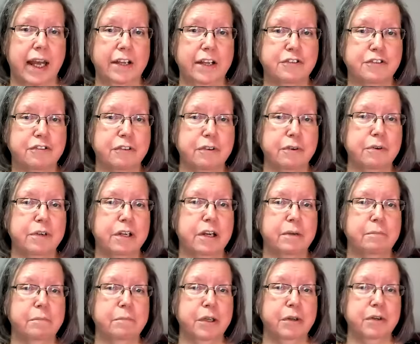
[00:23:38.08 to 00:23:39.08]
A true
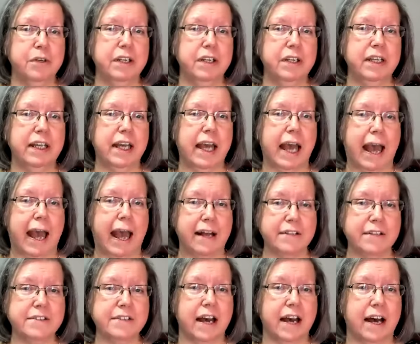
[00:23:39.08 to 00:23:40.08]
community
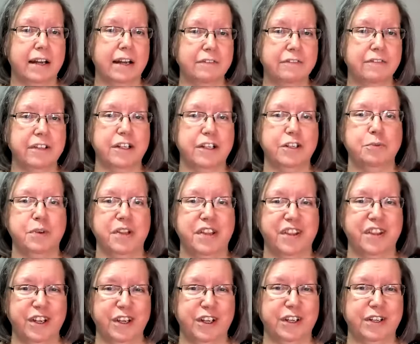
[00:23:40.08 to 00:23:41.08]
has conflict
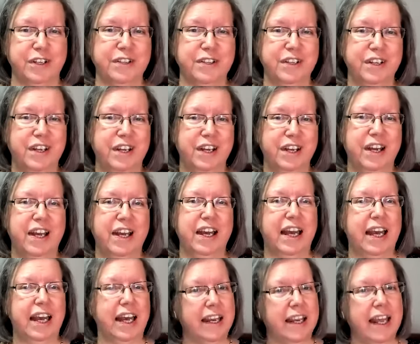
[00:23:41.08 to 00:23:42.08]
within it
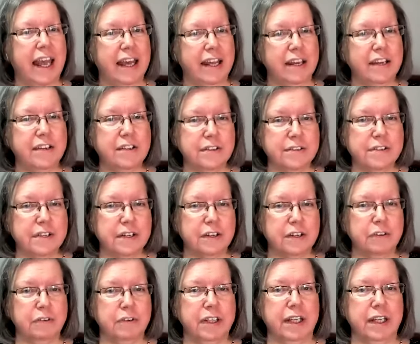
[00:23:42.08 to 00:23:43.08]
and handles it
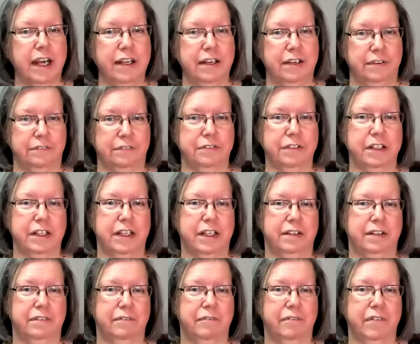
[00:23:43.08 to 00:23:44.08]

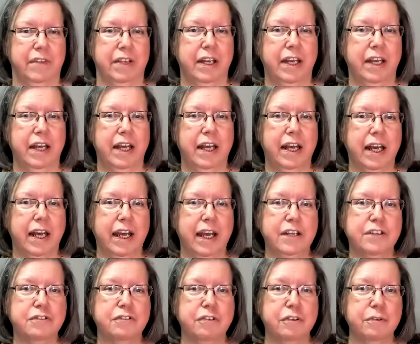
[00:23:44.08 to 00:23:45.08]
creatively.
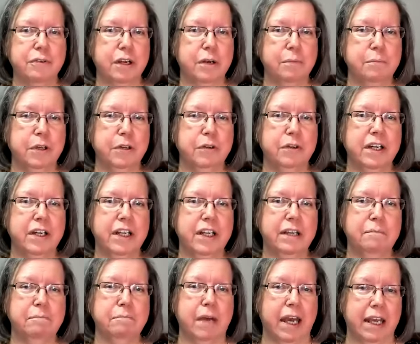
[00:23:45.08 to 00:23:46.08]
A true
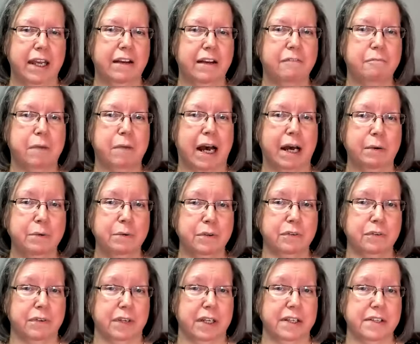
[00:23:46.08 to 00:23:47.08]
community may have
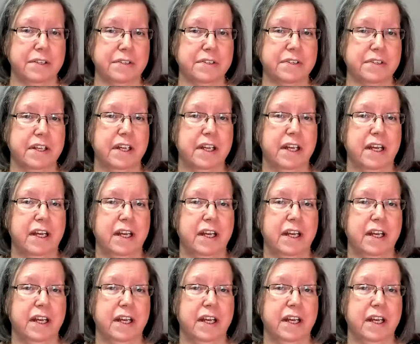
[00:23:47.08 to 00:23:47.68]
boundaries,